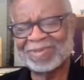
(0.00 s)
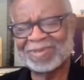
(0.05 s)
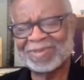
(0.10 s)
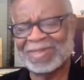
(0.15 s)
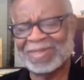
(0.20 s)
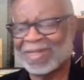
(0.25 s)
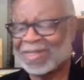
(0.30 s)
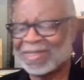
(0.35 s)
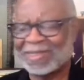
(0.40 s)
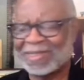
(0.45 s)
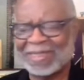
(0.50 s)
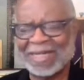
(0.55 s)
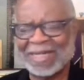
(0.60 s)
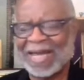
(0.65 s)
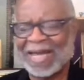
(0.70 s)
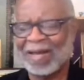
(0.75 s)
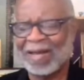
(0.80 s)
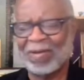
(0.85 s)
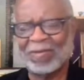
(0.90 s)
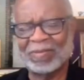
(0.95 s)
Touch
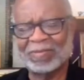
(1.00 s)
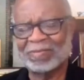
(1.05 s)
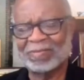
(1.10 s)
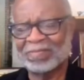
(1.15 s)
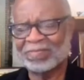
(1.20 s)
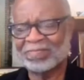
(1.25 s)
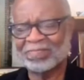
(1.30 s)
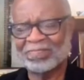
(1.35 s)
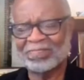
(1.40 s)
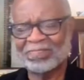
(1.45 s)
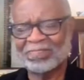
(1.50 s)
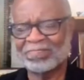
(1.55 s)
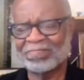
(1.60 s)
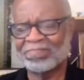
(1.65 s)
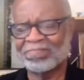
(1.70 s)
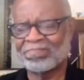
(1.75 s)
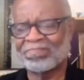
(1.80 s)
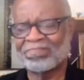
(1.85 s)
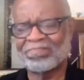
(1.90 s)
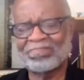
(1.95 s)
now.
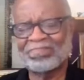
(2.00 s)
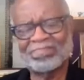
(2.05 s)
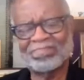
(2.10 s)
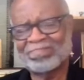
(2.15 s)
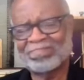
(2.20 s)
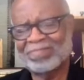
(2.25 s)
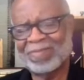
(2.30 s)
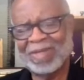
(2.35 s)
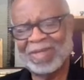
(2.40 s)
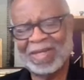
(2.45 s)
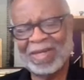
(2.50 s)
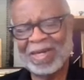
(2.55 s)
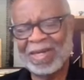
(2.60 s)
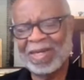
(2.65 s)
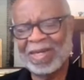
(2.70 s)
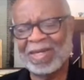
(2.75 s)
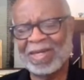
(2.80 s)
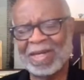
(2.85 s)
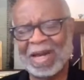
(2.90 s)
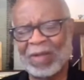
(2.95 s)
Mm.
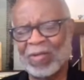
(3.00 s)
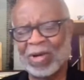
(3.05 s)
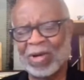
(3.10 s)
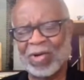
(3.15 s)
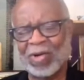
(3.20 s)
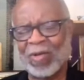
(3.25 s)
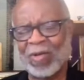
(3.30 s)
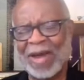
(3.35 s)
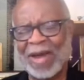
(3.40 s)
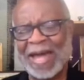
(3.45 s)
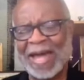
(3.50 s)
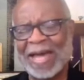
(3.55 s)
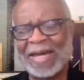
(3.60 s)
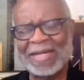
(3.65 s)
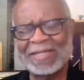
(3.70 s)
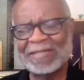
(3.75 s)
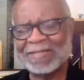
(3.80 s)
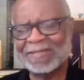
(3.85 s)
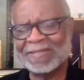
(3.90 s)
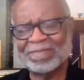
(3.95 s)
Hear our
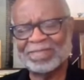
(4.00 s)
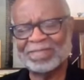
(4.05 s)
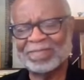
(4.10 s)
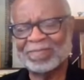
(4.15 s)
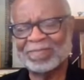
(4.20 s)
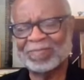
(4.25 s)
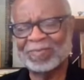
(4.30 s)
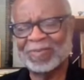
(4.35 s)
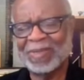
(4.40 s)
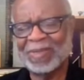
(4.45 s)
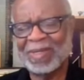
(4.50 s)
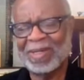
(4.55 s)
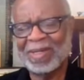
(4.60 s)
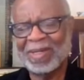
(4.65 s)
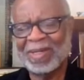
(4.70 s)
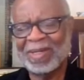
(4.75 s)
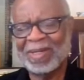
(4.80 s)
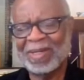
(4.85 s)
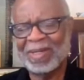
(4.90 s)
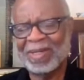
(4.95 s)
cries.
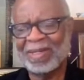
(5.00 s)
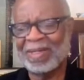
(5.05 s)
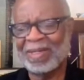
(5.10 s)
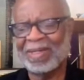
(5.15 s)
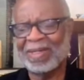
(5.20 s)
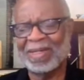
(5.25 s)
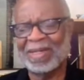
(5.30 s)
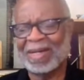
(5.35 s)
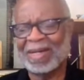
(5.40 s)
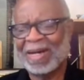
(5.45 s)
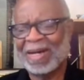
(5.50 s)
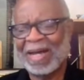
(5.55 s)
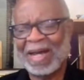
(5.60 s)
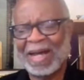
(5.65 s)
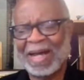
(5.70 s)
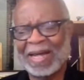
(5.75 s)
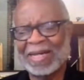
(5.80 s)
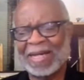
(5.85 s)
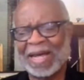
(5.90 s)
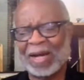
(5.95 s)
Hear
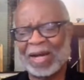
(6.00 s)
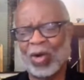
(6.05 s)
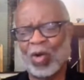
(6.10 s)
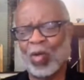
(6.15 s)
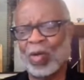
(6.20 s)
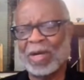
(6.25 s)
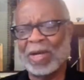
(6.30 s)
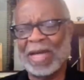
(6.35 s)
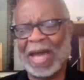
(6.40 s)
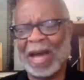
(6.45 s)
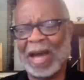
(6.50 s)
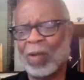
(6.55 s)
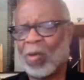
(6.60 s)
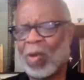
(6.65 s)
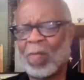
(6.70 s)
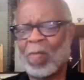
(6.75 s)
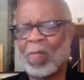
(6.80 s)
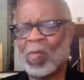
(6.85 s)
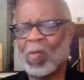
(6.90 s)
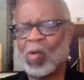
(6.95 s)
not only
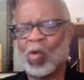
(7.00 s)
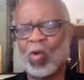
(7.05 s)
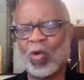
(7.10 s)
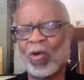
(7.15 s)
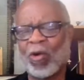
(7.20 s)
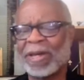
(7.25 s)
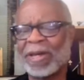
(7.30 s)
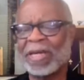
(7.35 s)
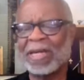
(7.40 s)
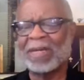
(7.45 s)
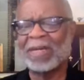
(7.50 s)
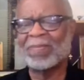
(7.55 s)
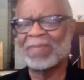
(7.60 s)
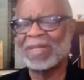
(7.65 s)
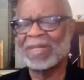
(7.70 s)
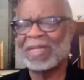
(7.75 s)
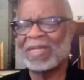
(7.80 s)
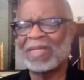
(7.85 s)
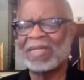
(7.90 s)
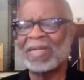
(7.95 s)
our mourning,
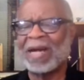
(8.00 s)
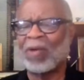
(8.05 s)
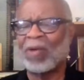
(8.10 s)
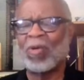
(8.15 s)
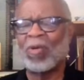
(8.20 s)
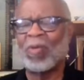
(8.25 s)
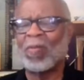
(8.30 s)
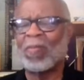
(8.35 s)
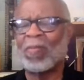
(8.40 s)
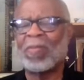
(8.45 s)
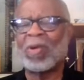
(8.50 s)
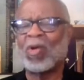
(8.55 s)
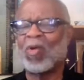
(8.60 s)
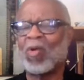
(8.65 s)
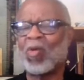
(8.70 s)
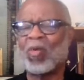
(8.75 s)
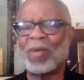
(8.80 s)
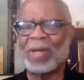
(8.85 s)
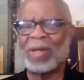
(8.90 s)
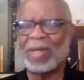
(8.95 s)
but hear our
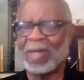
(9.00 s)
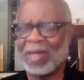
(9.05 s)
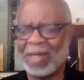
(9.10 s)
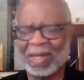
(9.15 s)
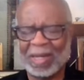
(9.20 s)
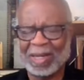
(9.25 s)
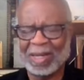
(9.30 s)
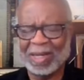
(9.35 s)
moaning.